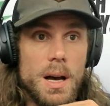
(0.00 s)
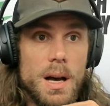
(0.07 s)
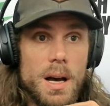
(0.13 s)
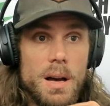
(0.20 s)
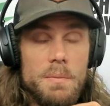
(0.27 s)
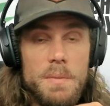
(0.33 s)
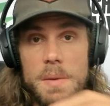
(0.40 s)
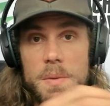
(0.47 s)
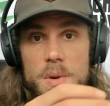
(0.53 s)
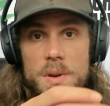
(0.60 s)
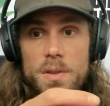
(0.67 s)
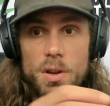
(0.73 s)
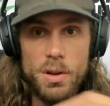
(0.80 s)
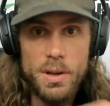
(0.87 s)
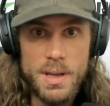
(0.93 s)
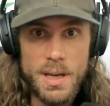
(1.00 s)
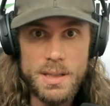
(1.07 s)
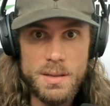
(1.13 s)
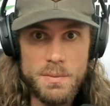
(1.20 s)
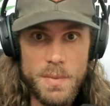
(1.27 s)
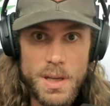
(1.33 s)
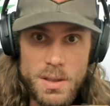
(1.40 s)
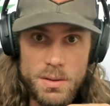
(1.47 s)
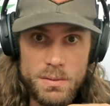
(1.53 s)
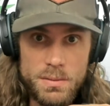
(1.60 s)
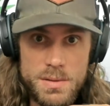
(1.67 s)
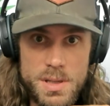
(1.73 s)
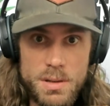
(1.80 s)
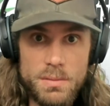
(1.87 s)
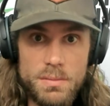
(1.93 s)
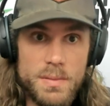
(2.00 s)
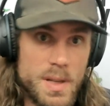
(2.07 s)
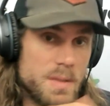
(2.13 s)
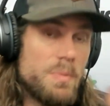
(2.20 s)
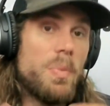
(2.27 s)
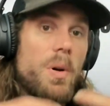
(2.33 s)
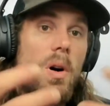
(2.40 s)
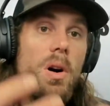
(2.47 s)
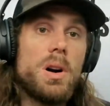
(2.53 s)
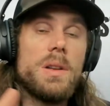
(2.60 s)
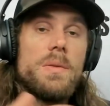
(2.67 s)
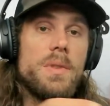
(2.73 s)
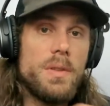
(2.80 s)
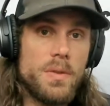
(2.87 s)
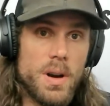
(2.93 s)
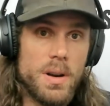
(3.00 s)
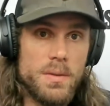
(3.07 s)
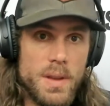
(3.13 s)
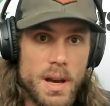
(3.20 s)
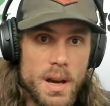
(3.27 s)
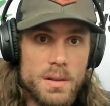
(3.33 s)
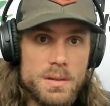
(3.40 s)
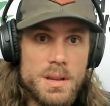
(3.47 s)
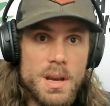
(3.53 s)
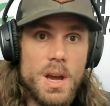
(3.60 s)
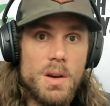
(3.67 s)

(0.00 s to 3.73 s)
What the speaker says: Maybe even looking at the menu too. That's part of the front of the house.